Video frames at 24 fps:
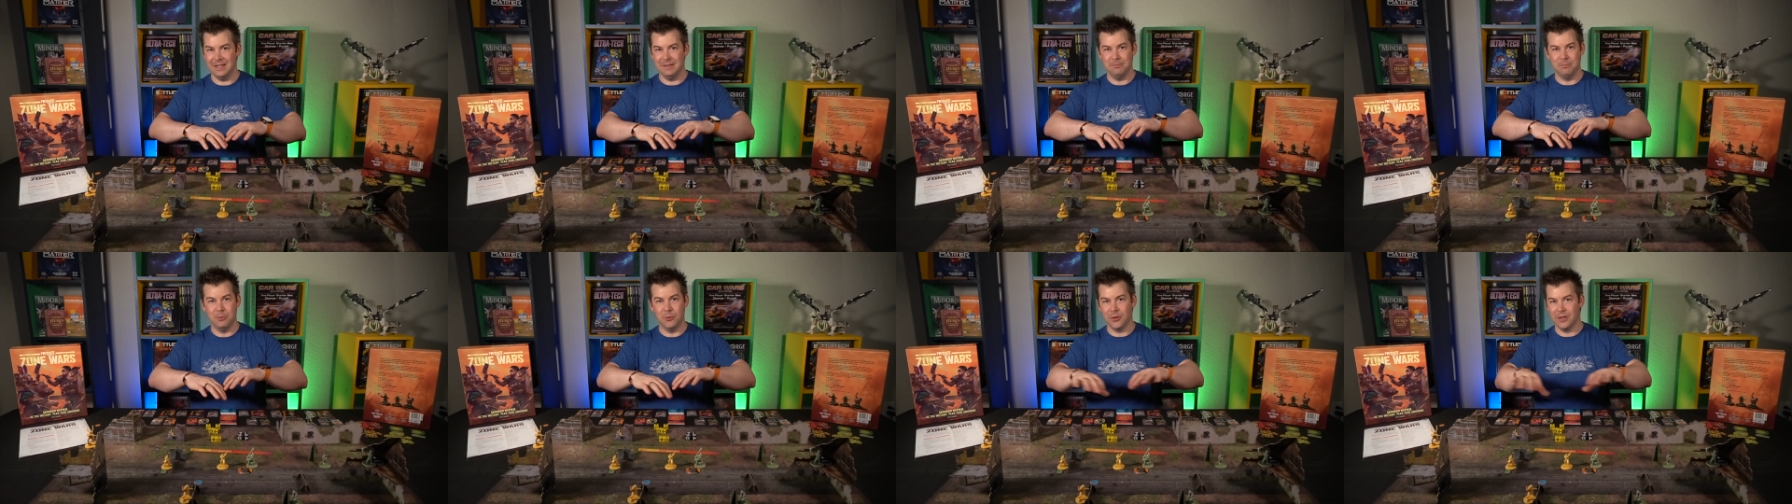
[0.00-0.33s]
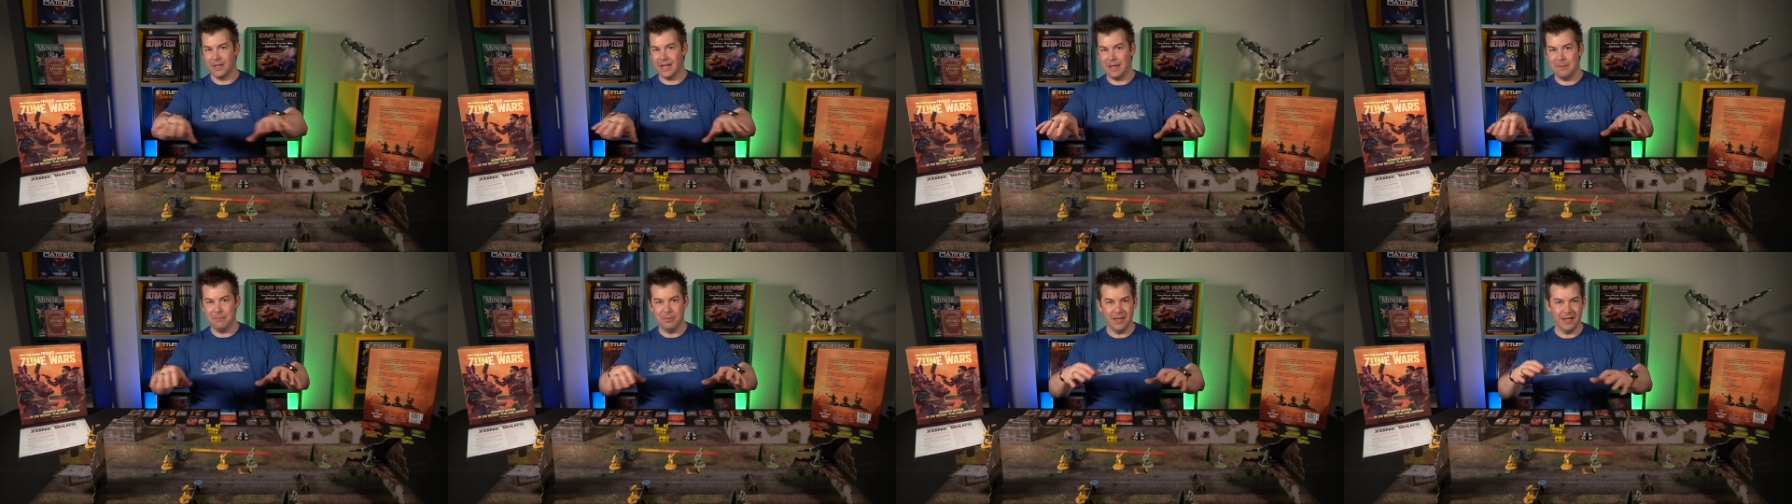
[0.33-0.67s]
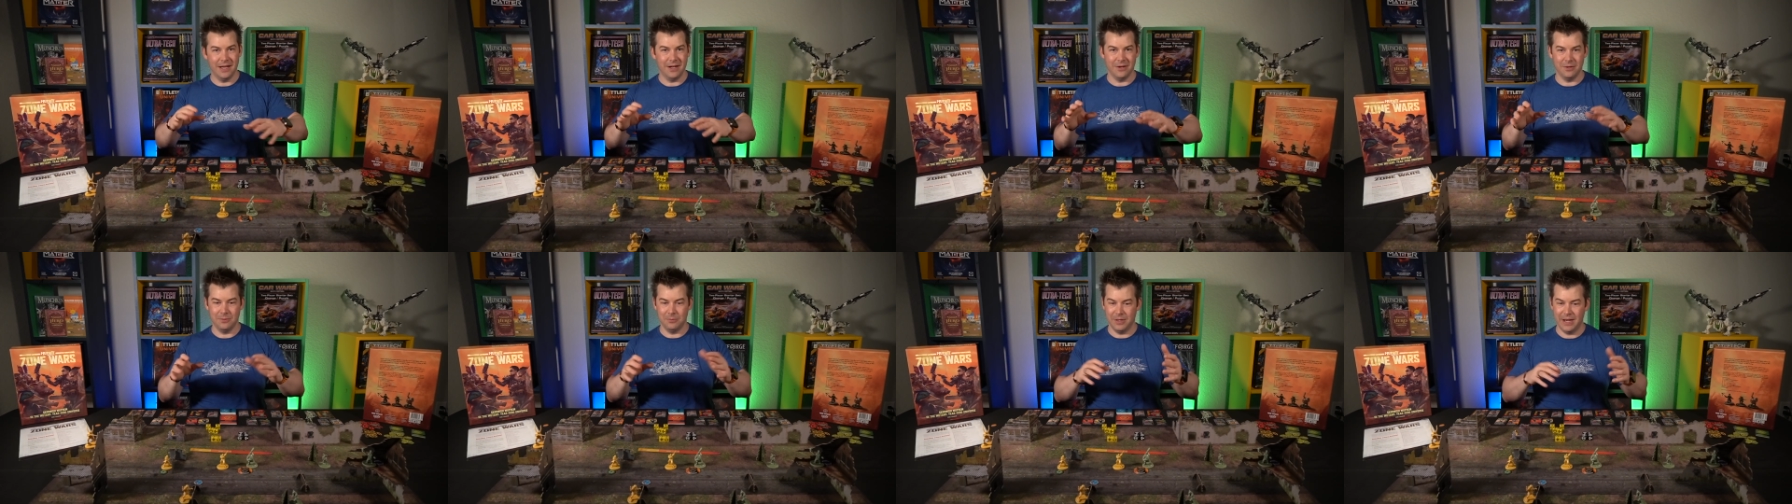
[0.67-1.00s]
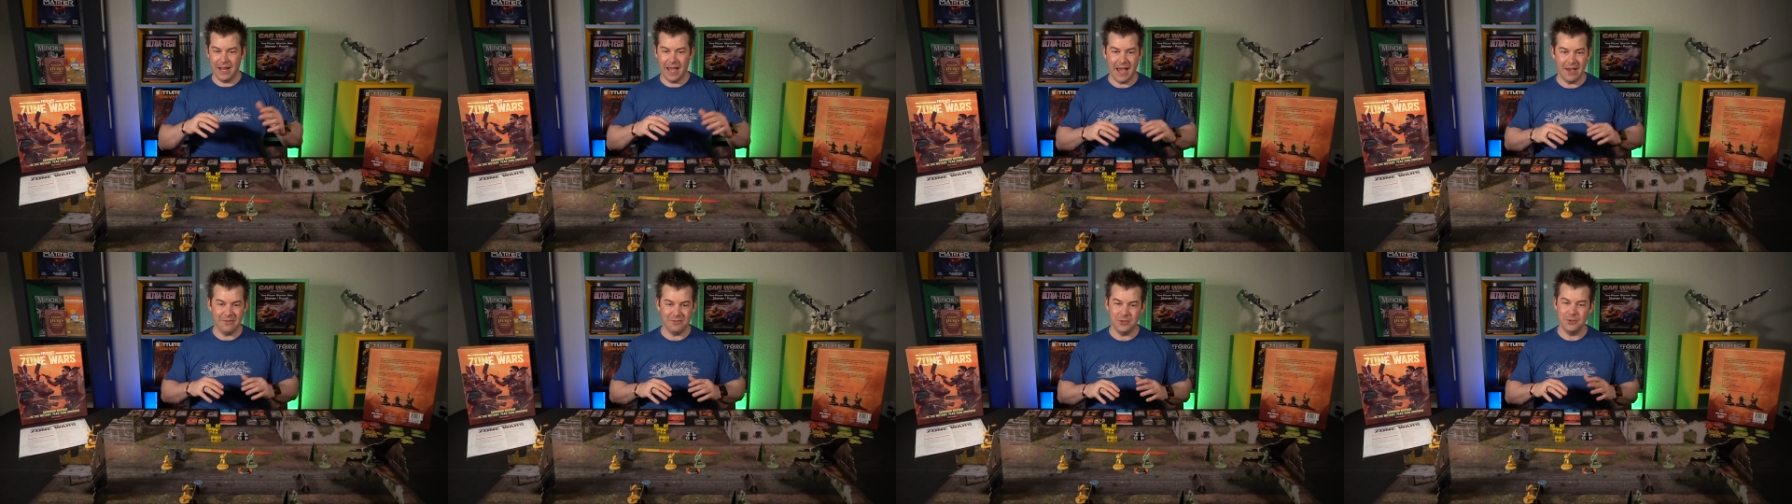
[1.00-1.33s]
board game player and what
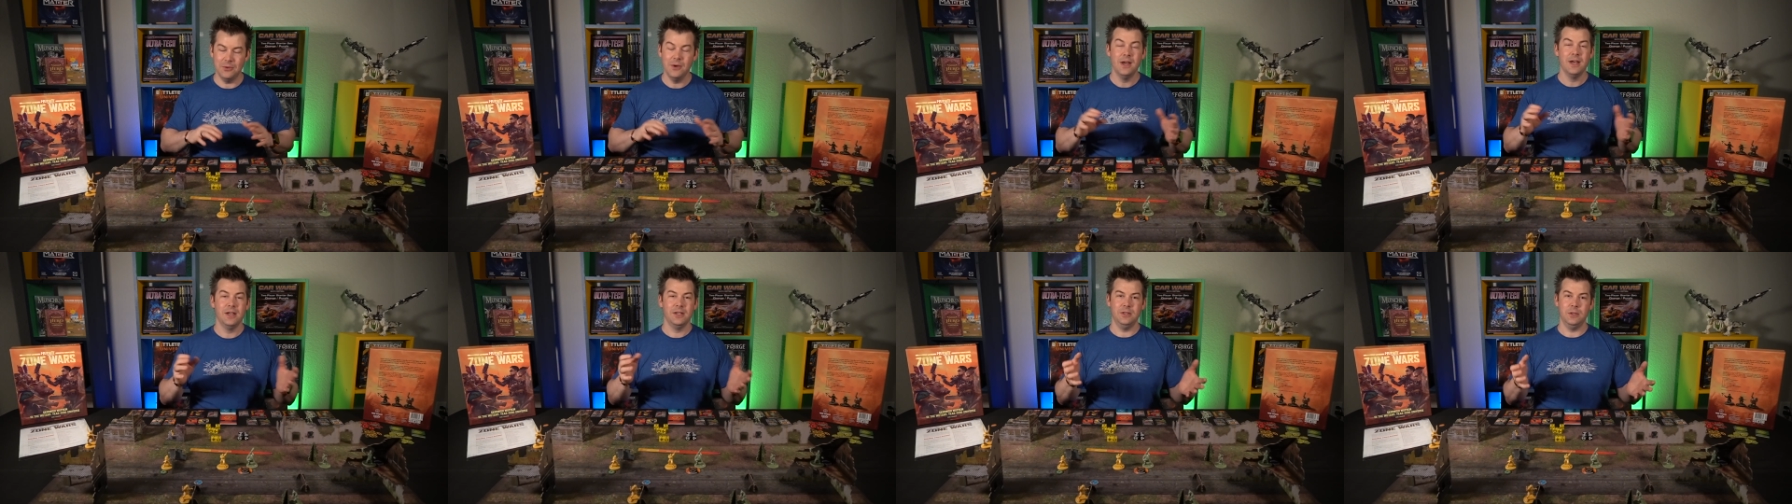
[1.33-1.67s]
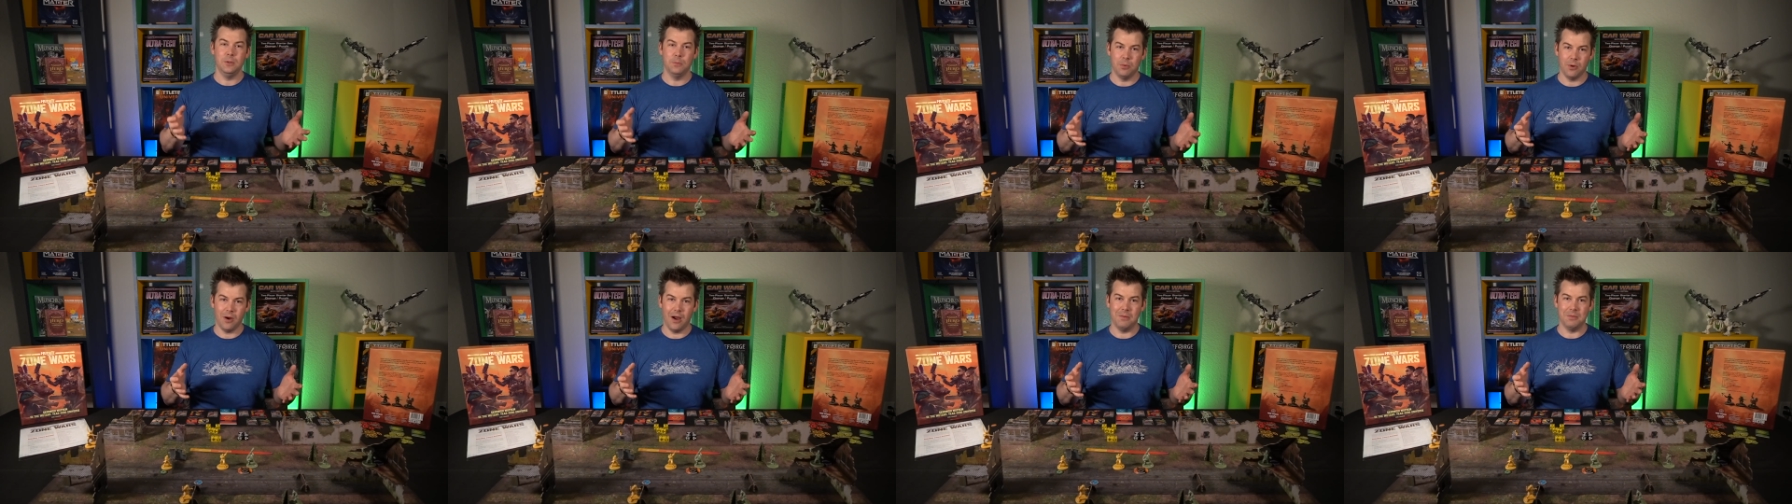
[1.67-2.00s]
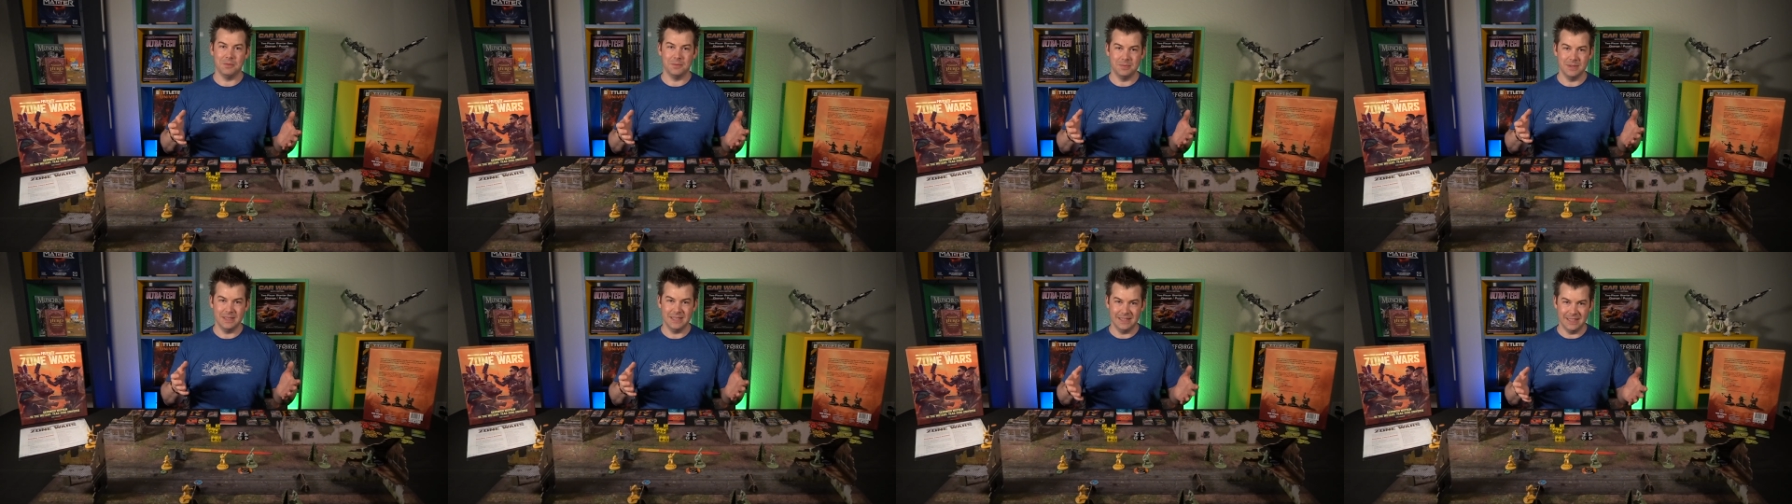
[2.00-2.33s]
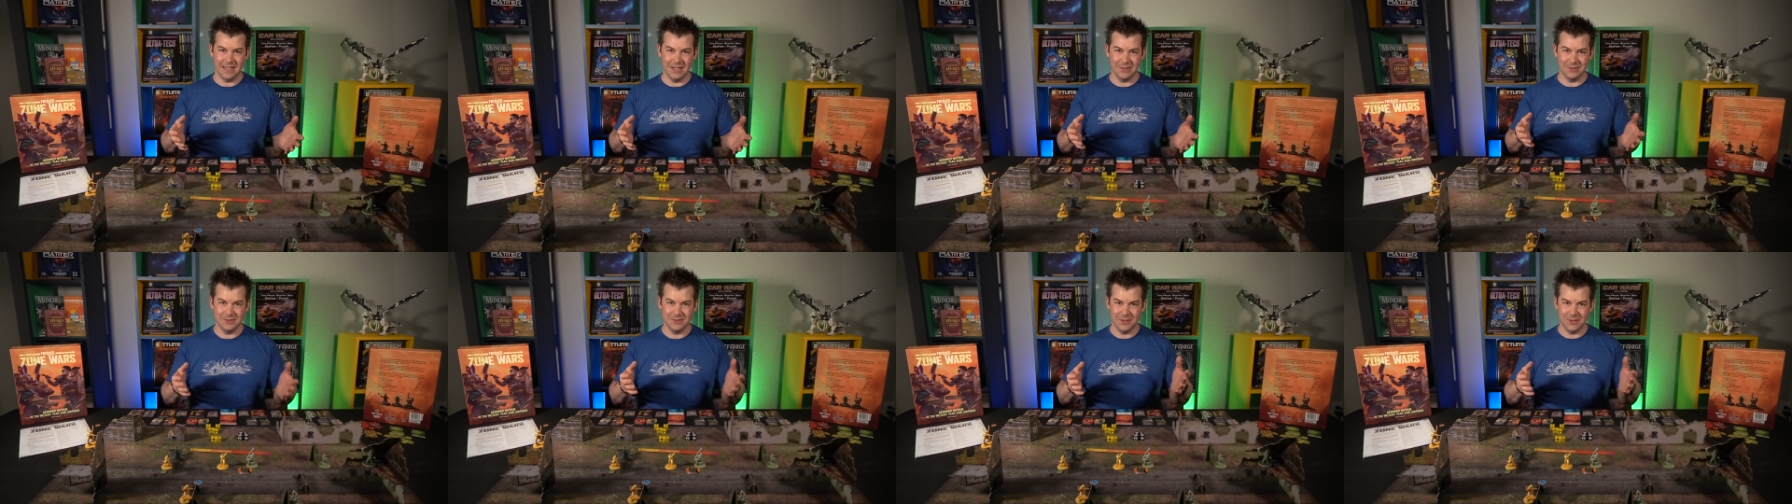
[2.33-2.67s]
have you, you probably
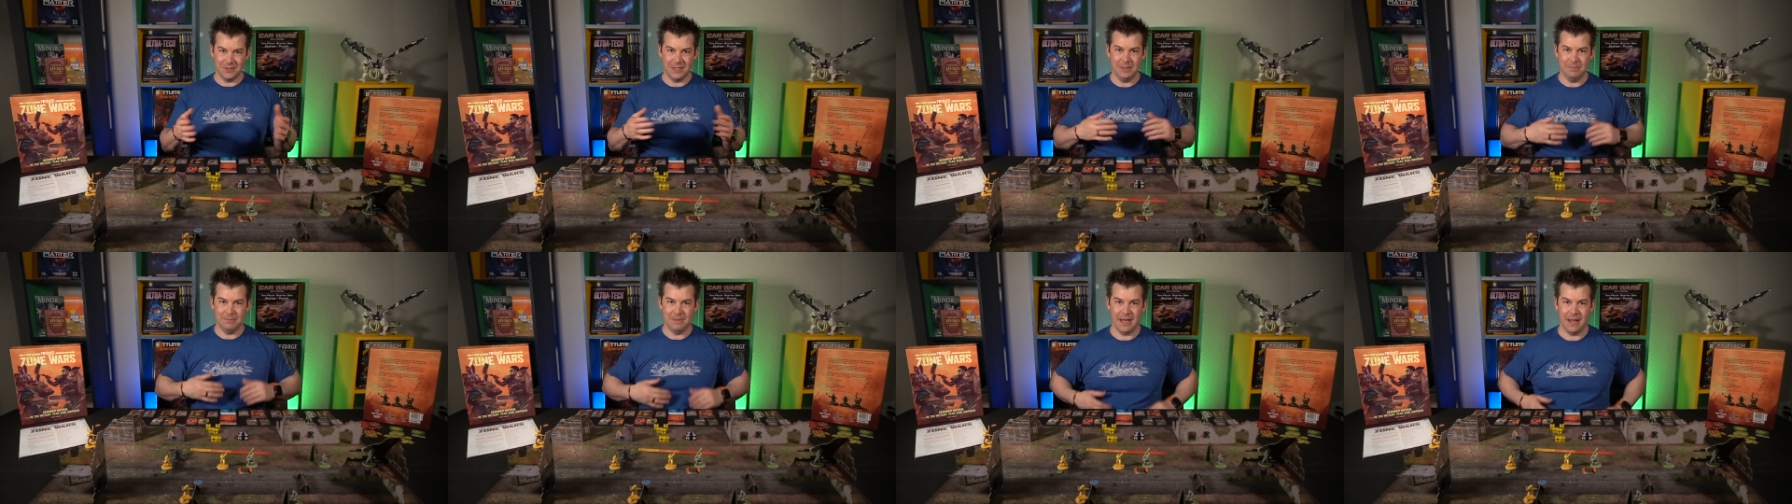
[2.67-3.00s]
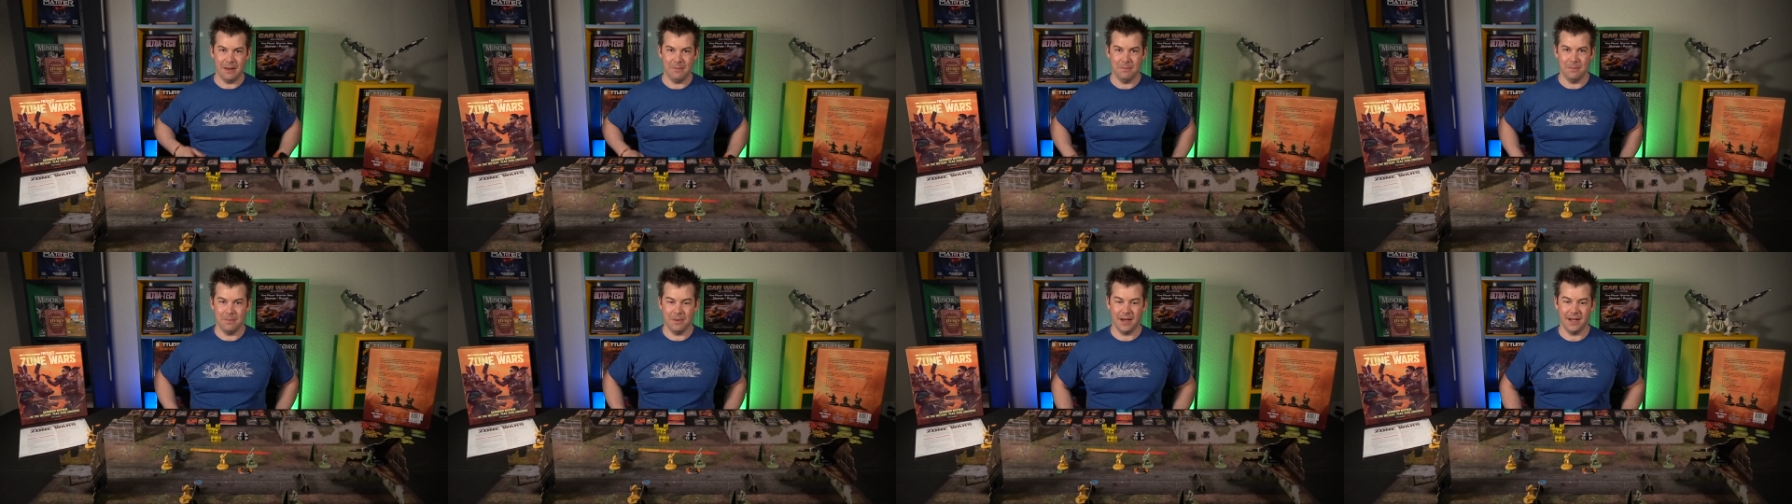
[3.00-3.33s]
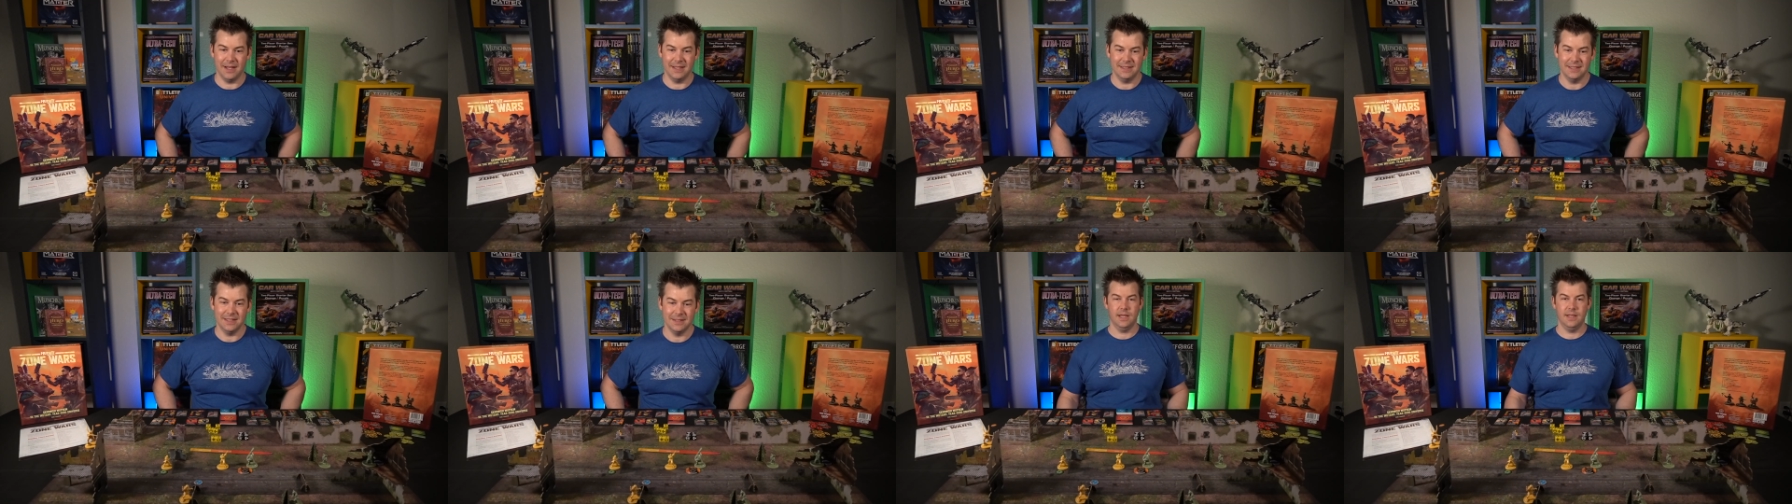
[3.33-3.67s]
don't. So keep that in mind.